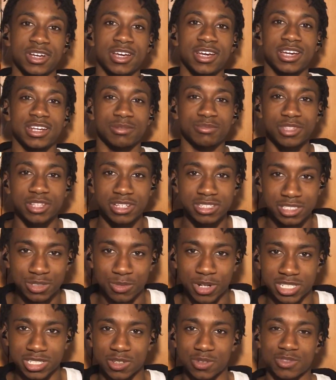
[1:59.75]
And I'm thinking to
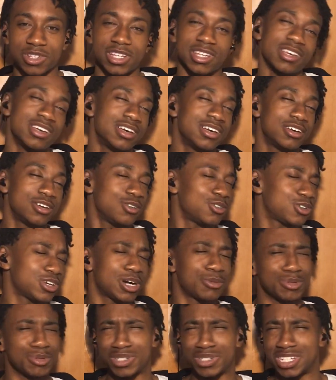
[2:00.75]
myself like, okay, I'm
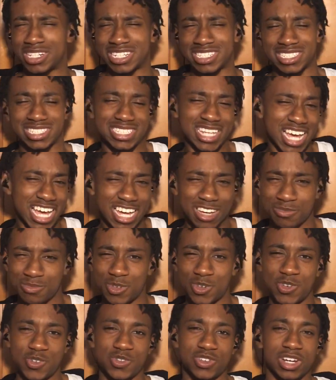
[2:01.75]
in a sad
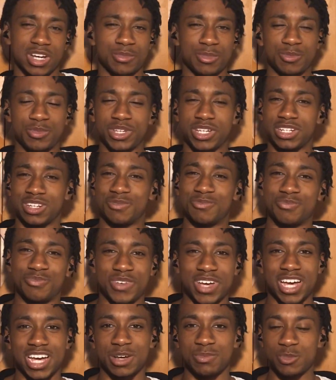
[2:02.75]
mood, I'm gonna be in a
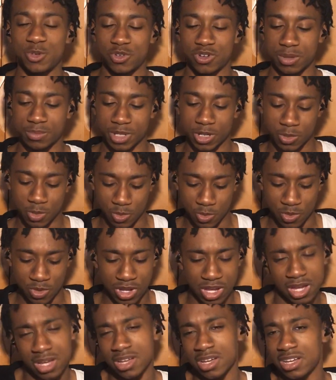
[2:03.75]
bad mood, I'm not gonna
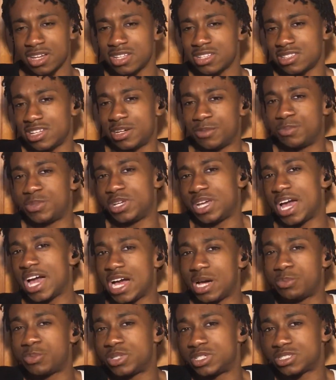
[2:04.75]
like be
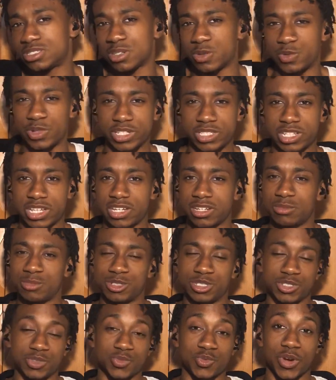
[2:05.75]
happy and stuff like that. I'm gonna
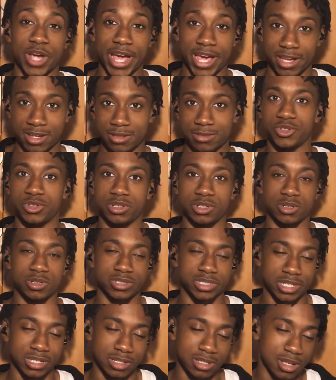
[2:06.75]
just rant, you know what I'm
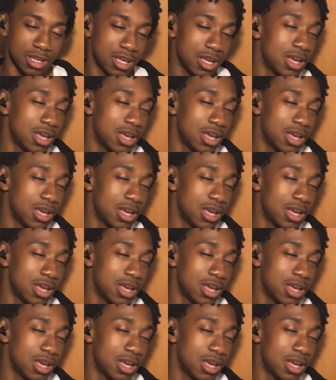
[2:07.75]
saying?